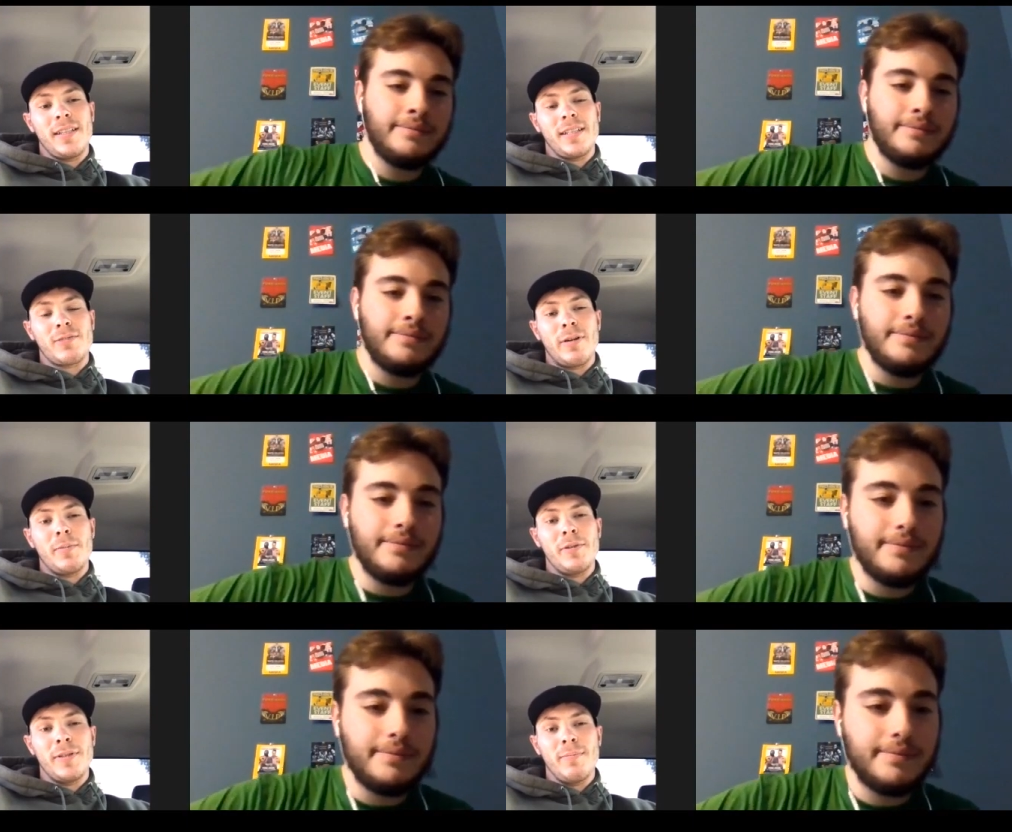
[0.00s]
Speaker 1: swept to his
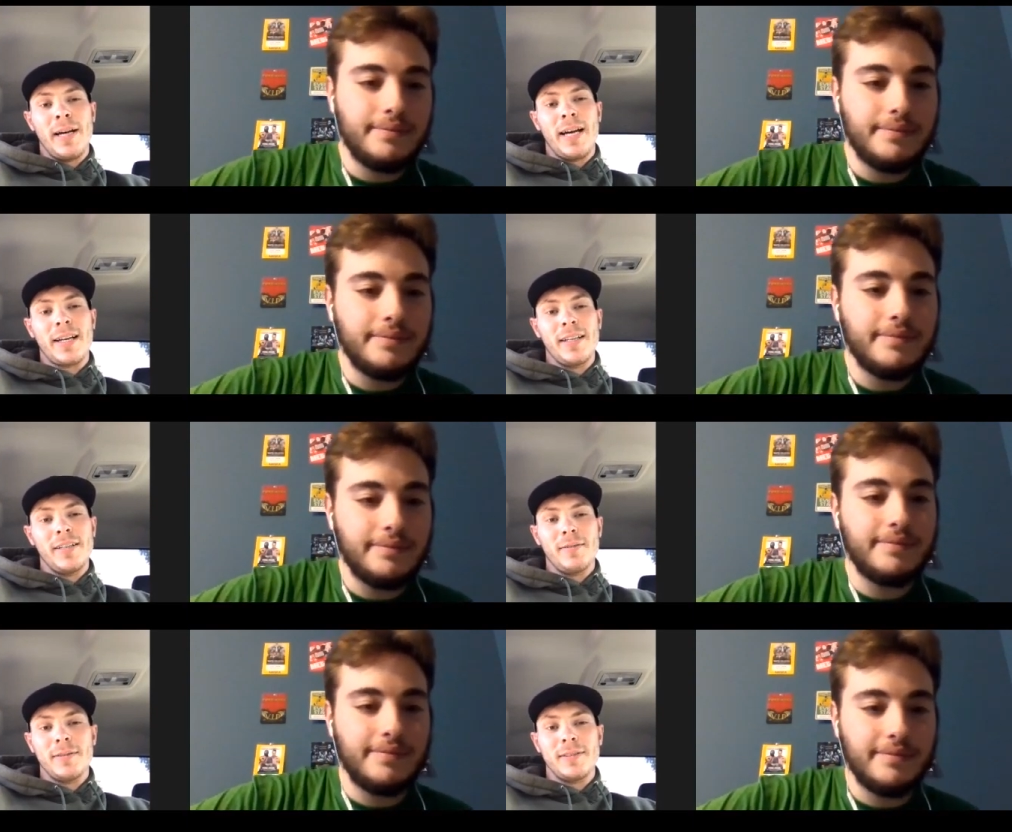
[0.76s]
back. You know, with,
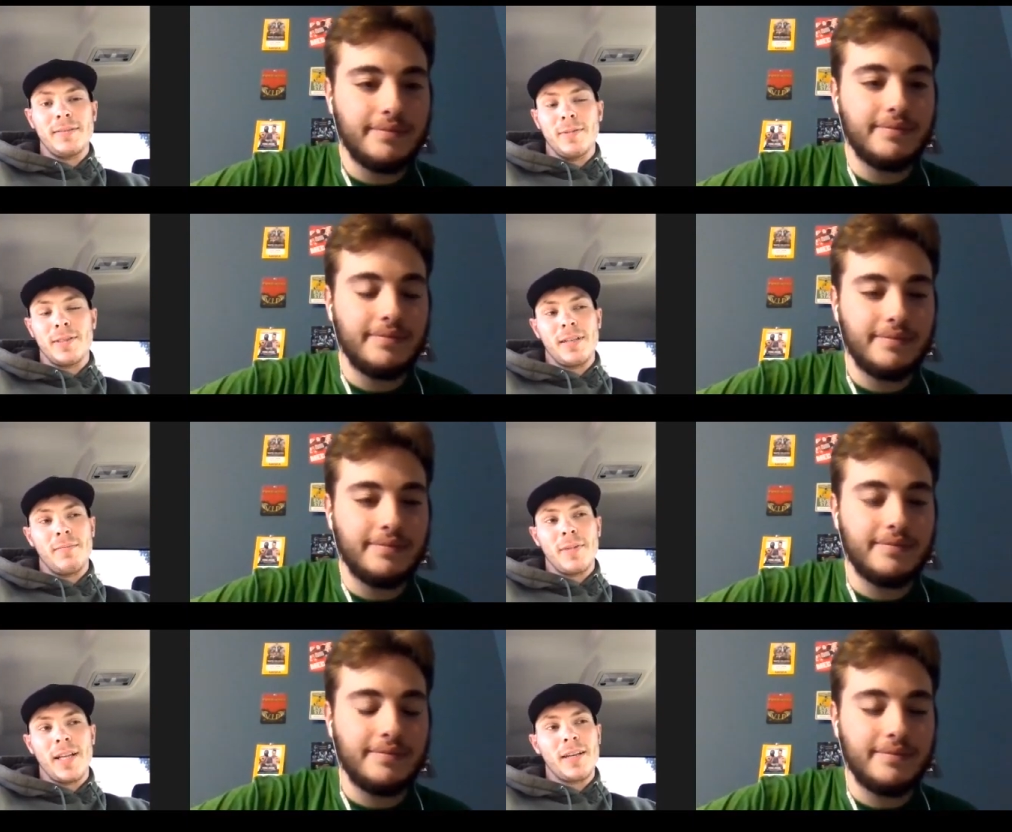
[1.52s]
with something like
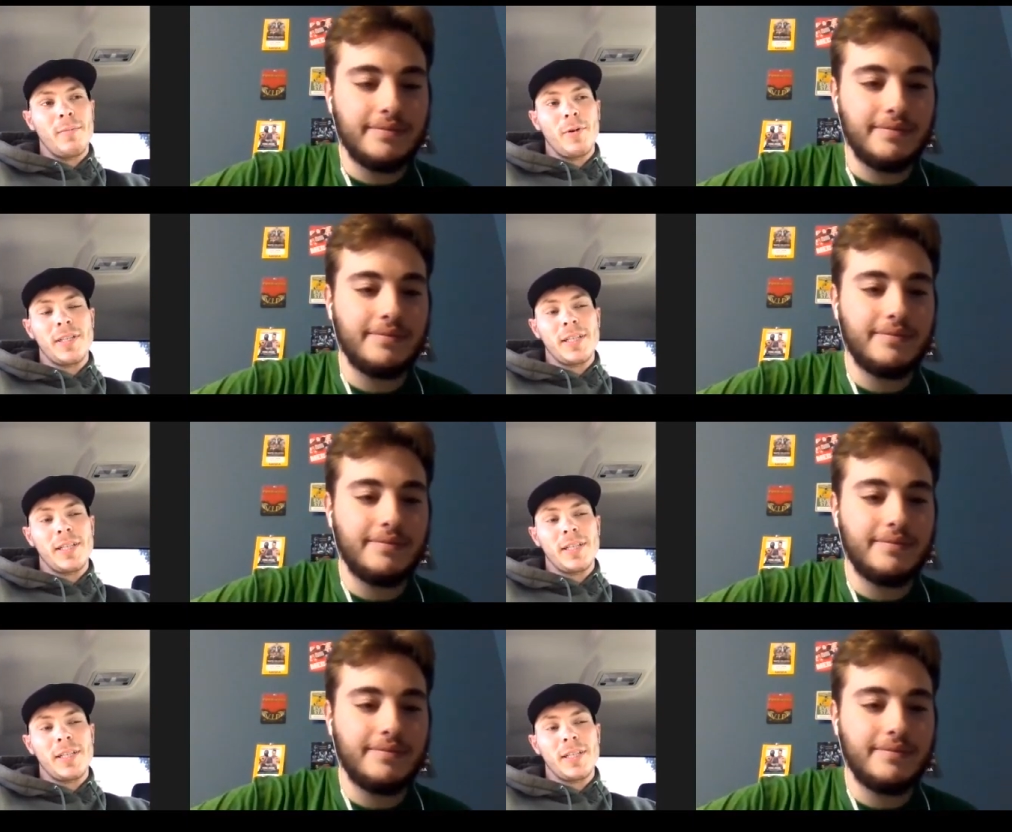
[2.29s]
a Muay Thai